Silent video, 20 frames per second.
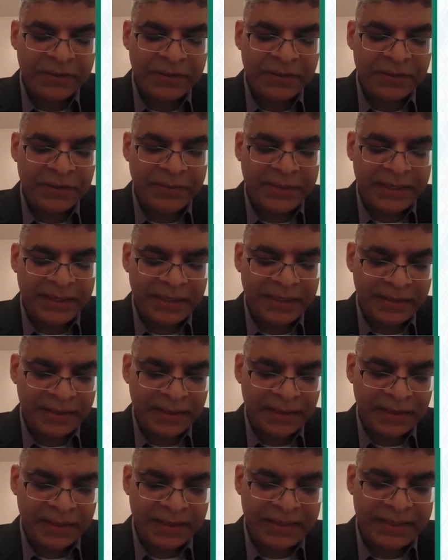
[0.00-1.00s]
Jawad
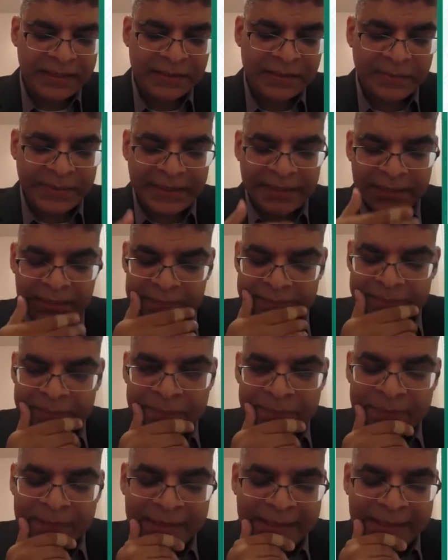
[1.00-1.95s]
as well.